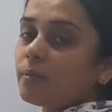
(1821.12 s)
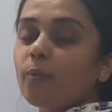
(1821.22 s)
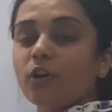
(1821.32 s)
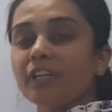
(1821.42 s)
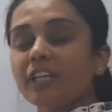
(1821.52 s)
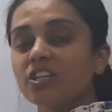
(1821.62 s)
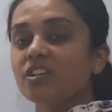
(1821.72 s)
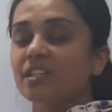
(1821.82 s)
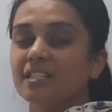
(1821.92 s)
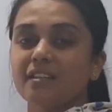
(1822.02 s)

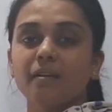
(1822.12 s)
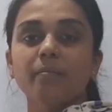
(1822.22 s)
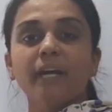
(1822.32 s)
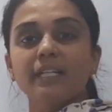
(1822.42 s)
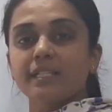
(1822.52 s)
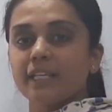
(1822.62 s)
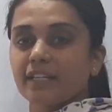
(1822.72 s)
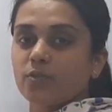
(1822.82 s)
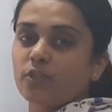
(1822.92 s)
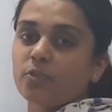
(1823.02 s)
pollination is done by
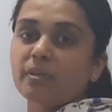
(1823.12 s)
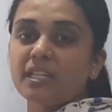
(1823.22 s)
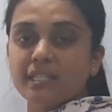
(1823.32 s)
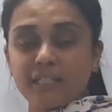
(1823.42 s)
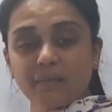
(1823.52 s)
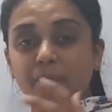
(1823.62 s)
insects, which means